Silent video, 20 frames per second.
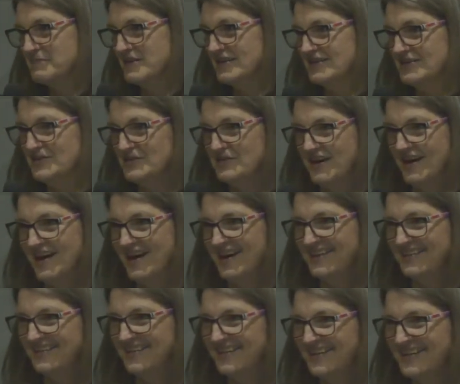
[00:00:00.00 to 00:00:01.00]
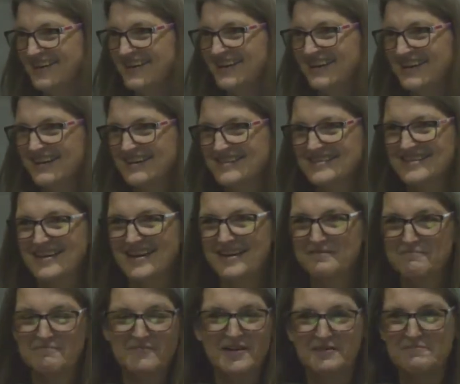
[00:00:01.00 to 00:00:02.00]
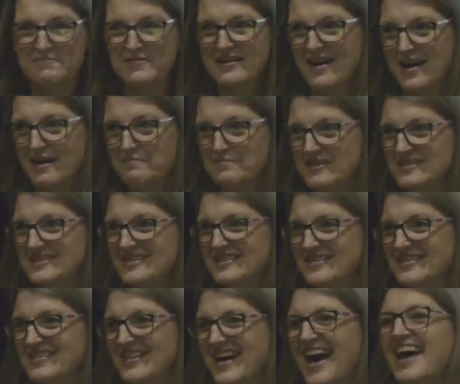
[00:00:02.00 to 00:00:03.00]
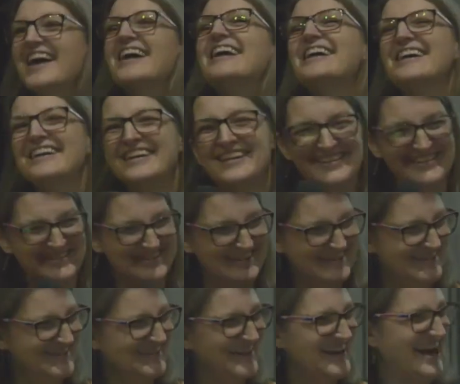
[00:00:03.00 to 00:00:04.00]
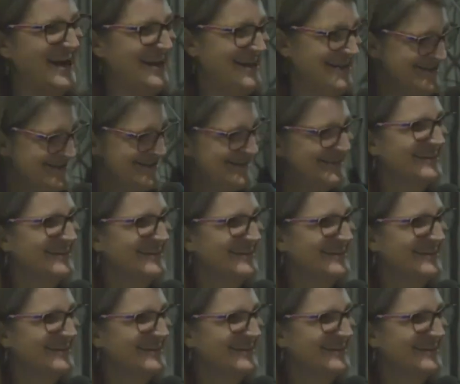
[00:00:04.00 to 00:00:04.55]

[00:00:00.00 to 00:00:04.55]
me to do that? Because I'd be happy to do that. Okay.